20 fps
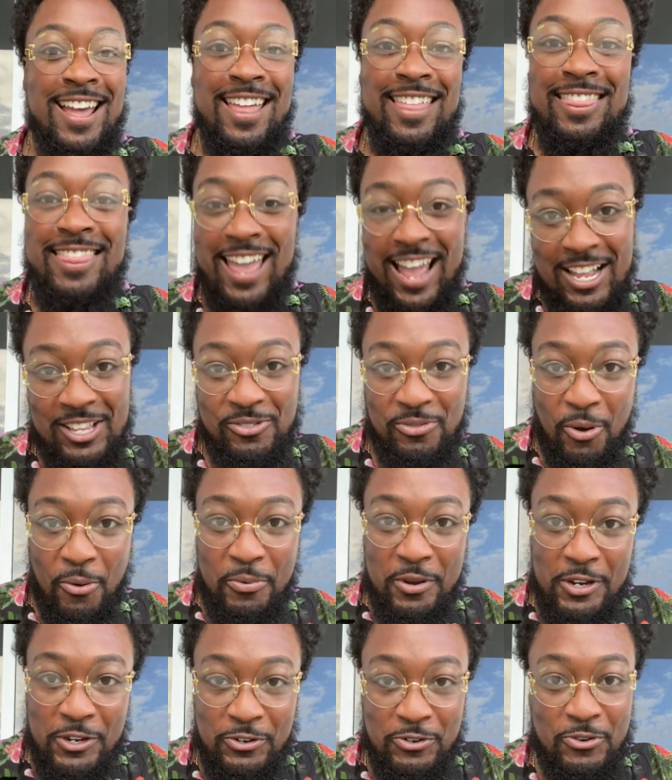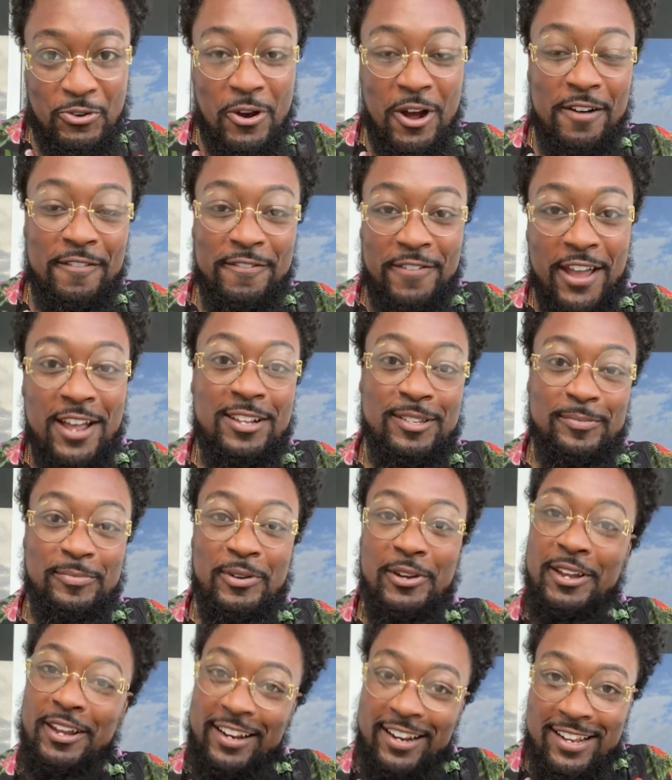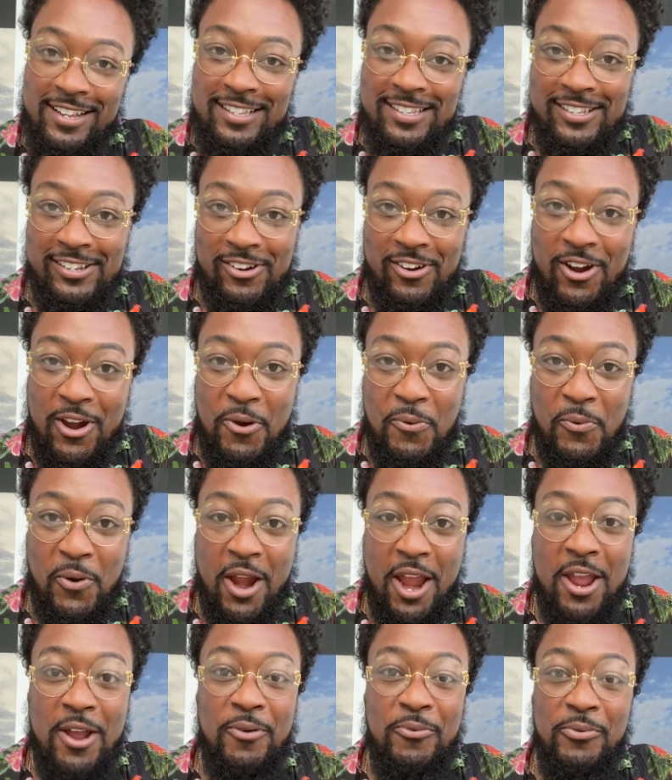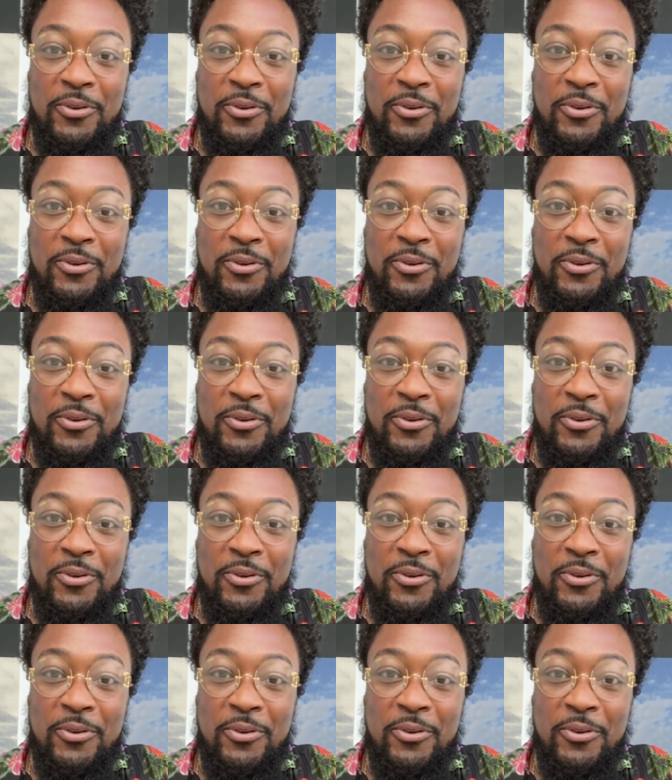that's what we do on Facebook and Instagram, right?